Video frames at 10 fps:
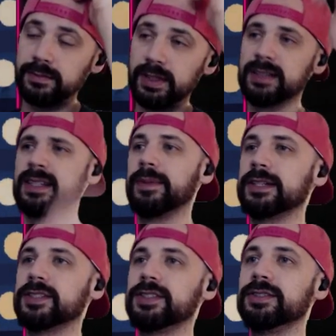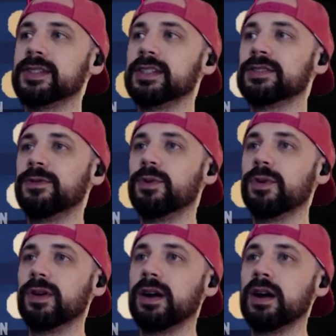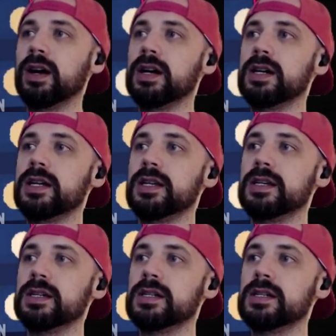Because I might just use this 4 on